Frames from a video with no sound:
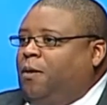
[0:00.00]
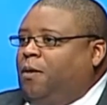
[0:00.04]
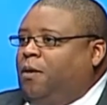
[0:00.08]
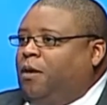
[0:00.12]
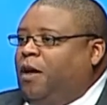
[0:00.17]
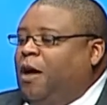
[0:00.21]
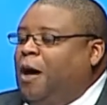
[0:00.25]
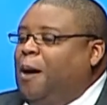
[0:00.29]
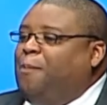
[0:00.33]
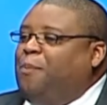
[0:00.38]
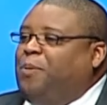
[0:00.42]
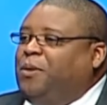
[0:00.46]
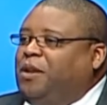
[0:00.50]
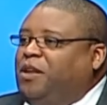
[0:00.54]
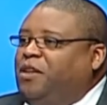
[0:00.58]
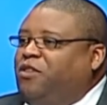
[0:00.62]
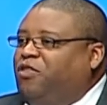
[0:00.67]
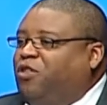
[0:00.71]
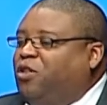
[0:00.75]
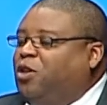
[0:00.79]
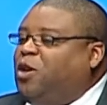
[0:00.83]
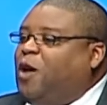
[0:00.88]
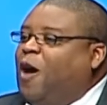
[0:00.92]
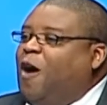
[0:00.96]
Companies
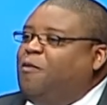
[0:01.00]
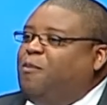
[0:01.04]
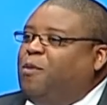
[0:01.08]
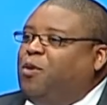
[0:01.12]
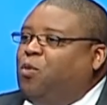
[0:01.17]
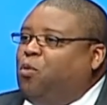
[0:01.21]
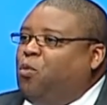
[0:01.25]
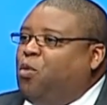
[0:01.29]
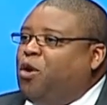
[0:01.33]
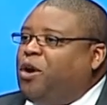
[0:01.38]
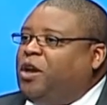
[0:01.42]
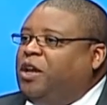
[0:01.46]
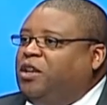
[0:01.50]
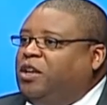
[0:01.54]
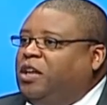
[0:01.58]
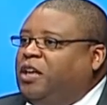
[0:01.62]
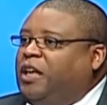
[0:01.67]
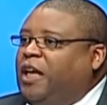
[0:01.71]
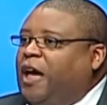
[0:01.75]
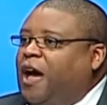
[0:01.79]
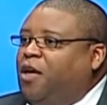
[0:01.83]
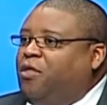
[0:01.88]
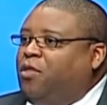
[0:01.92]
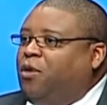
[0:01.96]
and the government working
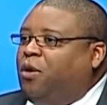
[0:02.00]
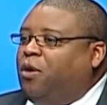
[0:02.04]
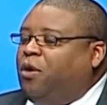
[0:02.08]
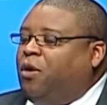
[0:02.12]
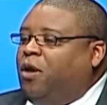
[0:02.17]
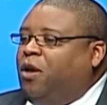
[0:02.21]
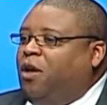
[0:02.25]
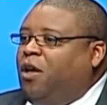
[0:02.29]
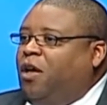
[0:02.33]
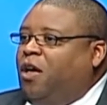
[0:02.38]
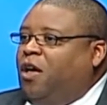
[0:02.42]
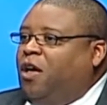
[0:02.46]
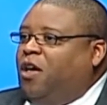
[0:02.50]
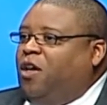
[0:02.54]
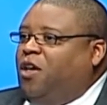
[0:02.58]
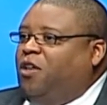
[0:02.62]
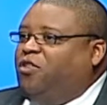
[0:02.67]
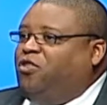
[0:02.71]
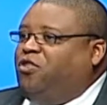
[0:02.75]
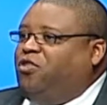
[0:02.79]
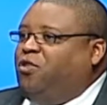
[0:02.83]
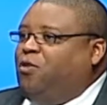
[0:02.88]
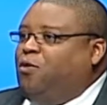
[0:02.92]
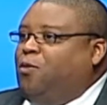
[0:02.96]
together
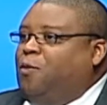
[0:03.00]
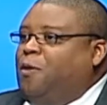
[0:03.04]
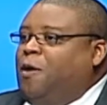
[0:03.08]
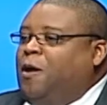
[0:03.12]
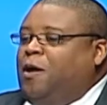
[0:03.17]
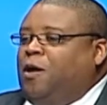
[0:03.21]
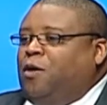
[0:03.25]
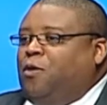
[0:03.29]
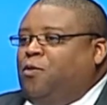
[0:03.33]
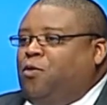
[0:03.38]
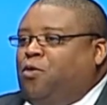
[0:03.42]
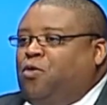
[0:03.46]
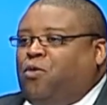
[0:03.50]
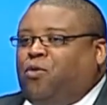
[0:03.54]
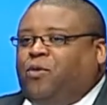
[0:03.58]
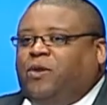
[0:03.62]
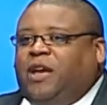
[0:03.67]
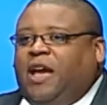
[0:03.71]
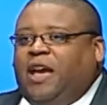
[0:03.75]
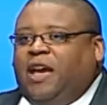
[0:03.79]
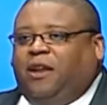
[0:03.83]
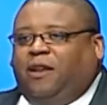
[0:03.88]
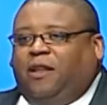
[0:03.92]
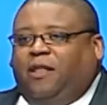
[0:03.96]
to
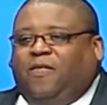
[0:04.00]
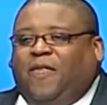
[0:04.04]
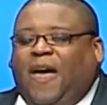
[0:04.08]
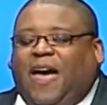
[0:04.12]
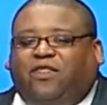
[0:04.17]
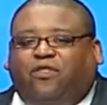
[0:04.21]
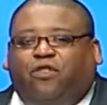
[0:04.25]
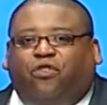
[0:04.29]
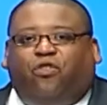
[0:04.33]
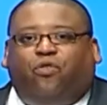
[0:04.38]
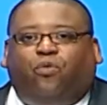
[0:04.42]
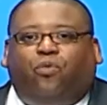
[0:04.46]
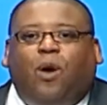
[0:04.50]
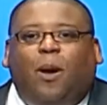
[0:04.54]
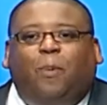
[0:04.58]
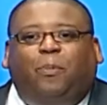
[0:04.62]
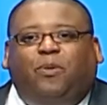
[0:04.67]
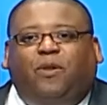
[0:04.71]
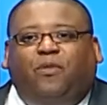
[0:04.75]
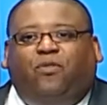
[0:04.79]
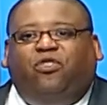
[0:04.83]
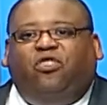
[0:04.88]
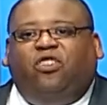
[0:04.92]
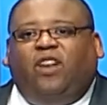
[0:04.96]
create that
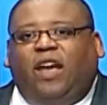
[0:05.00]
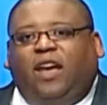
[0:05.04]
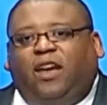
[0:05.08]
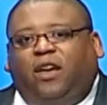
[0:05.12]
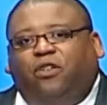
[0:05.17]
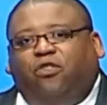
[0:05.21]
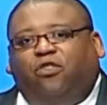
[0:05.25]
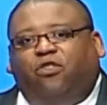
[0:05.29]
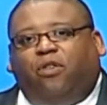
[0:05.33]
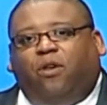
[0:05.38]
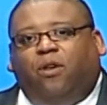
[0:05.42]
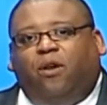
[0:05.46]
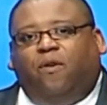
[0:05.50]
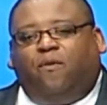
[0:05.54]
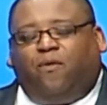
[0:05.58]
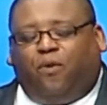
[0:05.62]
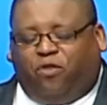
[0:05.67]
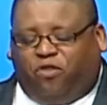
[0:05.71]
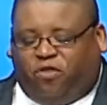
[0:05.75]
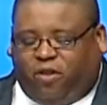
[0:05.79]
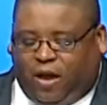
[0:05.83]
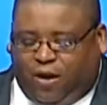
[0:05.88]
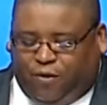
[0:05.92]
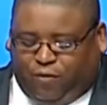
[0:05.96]
disruptive change for
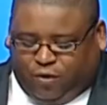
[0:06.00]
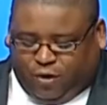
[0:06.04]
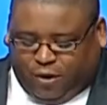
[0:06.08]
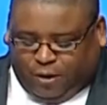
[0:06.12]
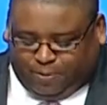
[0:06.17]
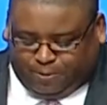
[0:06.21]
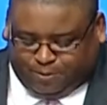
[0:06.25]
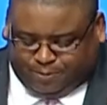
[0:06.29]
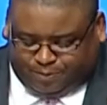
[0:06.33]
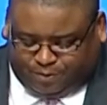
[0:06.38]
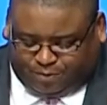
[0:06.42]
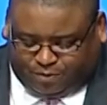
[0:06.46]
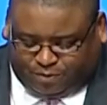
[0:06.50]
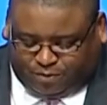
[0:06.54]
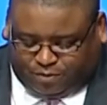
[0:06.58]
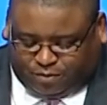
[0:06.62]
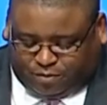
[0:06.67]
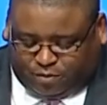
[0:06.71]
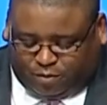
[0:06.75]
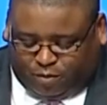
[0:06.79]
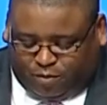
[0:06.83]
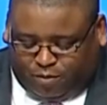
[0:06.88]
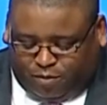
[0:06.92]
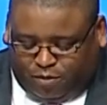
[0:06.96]
safety.
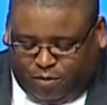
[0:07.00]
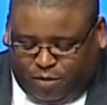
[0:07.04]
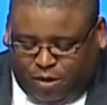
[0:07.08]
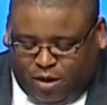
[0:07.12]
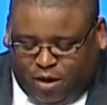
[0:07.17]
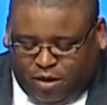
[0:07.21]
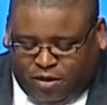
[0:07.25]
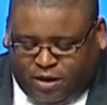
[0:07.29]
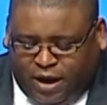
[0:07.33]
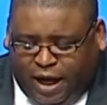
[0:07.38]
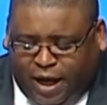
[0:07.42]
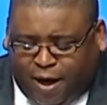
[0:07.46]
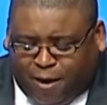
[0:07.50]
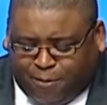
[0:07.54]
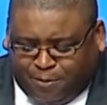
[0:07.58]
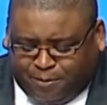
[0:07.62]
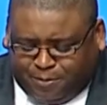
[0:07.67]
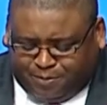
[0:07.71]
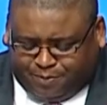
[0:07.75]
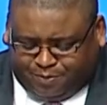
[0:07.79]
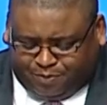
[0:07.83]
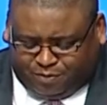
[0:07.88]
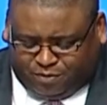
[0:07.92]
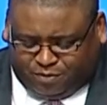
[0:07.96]
Now,
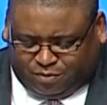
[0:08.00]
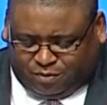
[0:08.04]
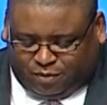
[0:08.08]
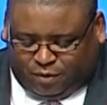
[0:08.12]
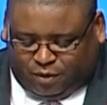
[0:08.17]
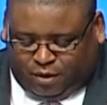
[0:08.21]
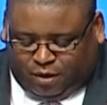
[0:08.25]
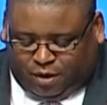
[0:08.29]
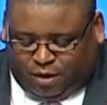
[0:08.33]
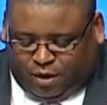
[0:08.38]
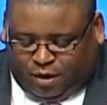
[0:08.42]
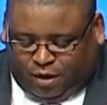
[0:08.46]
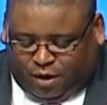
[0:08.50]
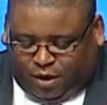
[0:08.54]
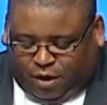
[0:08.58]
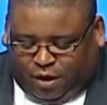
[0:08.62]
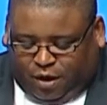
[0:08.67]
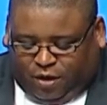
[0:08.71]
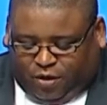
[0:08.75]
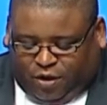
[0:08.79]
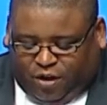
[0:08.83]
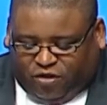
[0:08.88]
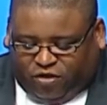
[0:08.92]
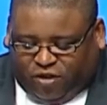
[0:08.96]

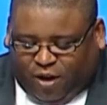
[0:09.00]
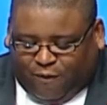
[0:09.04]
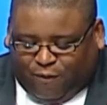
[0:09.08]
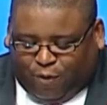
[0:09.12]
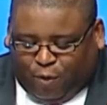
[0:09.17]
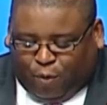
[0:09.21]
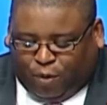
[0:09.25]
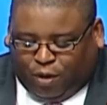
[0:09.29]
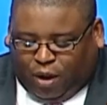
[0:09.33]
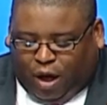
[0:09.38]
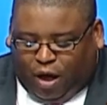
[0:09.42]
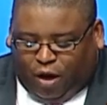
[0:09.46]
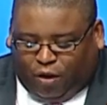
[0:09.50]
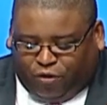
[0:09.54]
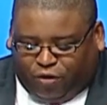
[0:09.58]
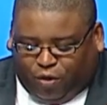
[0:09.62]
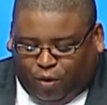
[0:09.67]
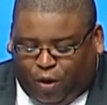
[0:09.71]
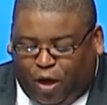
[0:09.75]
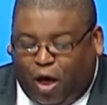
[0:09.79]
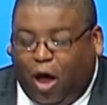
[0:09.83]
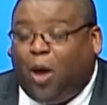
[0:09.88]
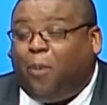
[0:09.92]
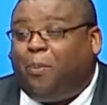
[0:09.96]
this effort will also
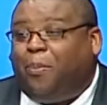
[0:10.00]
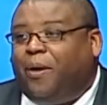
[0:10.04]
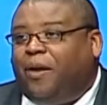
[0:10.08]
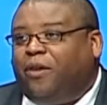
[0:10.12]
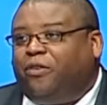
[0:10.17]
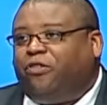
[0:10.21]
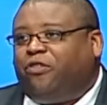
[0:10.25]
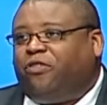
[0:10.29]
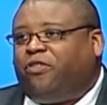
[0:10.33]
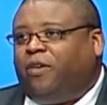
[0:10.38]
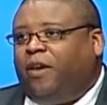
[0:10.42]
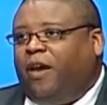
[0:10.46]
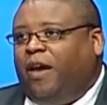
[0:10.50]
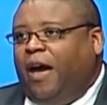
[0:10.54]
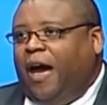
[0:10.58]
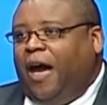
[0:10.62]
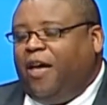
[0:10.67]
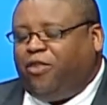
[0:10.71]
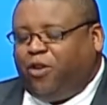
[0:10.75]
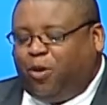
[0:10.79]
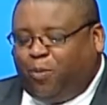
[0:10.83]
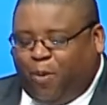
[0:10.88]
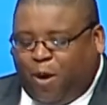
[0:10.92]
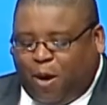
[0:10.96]
help us
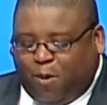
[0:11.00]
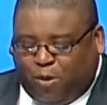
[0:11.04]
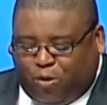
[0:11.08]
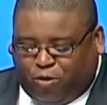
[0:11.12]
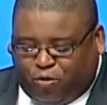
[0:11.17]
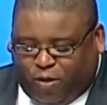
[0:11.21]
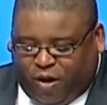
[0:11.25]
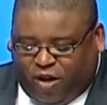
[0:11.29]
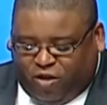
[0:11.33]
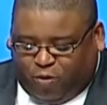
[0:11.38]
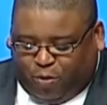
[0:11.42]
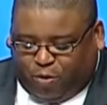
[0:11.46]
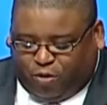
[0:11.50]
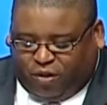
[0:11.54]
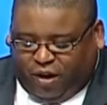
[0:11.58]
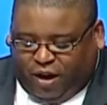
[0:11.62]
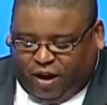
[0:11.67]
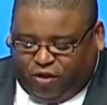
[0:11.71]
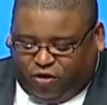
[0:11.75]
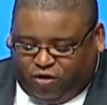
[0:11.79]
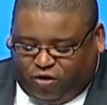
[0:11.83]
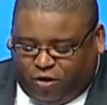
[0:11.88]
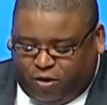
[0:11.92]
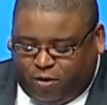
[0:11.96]
at the Department of
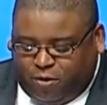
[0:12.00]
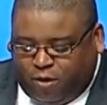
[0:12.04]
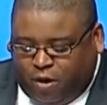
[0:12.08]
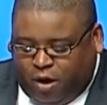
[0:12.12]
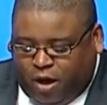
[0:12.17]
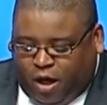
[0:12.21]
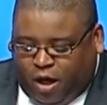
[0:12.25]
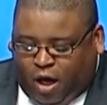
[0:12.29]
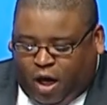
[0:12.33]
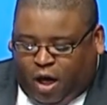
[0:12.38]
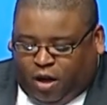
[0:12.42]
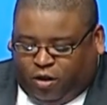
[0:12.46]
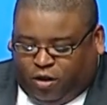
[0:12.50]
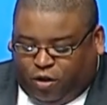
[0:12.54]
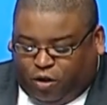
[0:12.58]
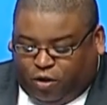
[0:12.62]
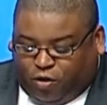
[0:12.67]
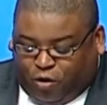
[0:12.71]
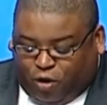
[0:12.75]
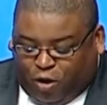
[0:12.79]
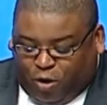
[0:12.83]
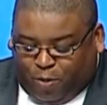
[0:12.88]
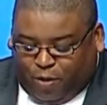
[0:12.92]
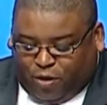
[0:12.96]
Transportation to
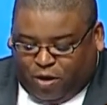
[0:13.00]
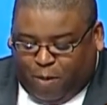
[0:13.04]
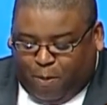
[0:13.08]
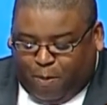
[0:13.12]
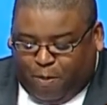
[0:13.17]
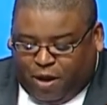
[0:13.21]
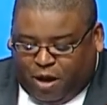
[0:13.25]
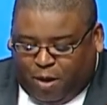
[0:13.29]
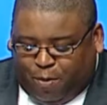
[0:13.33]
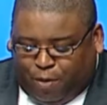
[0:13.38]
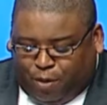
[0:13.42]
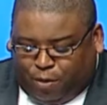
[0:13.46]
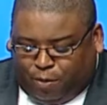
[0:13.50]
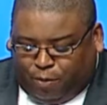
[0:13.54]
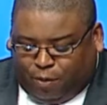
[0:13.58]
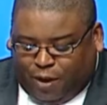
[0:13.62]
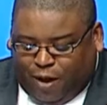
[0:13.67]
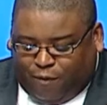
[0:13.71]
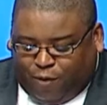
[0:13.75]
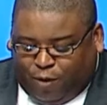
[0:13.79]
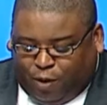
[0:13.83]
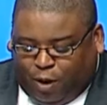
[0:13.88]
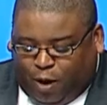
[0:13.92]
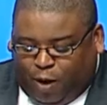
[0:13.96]
determine the minimum
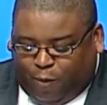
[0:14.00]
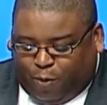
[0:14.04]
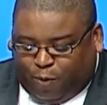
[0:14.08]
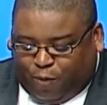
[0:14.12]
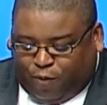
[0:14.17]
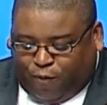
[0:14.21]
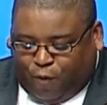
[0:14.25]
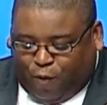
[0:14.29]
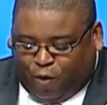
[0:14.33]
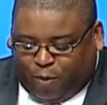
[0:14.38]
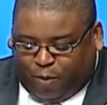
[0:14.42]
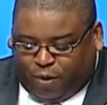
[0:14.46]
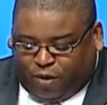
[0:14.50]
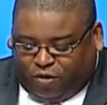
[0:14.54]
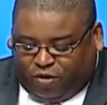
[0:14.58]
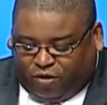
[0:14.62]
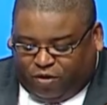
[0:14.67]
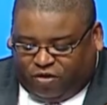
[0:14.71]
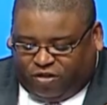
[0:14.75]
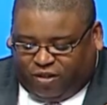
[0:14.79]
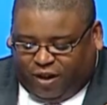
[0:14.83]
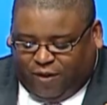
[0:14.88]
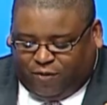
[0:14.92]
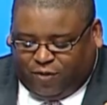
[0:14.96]
level of performance
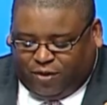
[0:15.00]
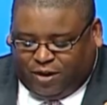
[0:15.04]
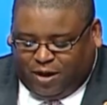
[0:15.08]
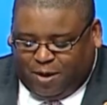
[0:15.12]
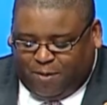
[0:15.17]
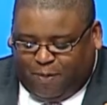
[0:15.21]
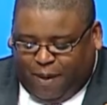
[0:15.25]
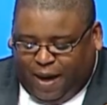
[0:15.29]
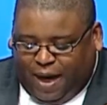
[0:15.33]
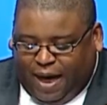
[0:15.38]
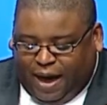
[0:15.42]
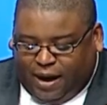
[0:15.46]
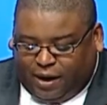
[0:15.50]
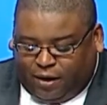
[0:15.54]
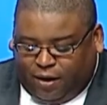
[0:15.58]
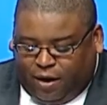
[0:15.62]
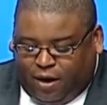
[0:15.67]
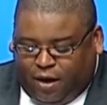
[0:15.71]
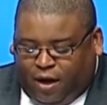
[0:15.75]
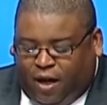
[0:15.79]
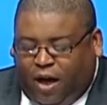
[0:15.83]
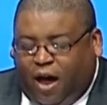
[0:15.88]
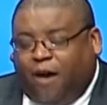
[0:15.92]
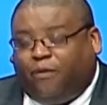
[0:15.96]
and safety impact
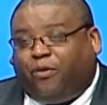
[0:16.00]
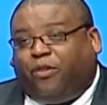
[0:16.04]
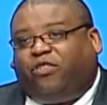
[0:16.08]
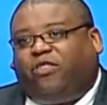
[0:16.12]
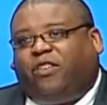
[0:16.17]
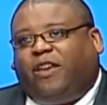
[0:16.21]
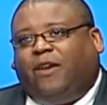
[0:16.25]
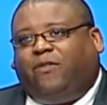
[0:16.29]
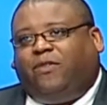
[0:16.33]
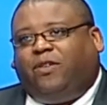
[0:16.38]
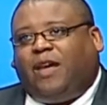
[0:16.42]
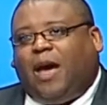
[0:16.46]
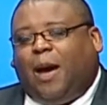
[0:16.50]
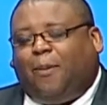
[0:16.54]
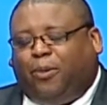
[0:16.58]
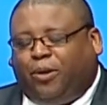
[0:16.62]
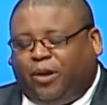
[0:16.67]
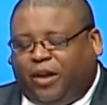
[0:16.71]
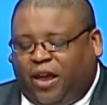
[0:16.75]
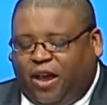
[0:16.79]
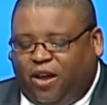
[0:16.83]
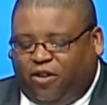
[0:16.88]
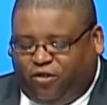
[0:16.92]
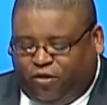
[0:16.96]
of the safety
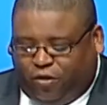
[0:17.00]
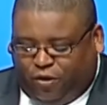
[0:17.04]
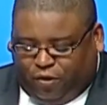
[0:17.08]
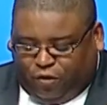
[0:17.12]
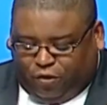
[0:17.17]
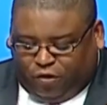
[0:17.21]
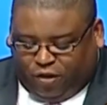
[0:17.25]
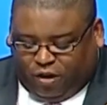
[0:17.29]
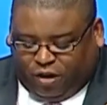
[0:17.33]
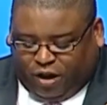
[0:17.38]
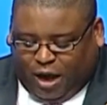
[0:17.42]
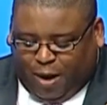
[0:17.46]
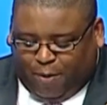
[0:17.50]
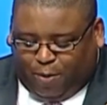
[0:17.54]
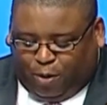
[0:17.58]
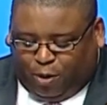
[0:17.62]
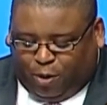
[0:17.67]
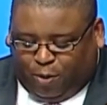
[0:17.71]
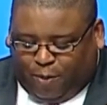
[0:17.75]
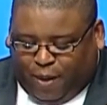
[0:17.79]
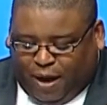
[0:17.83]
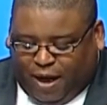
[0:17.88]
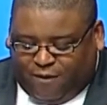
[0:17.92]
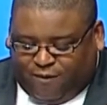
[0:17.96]
applications
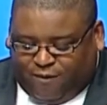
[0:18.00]
enabled by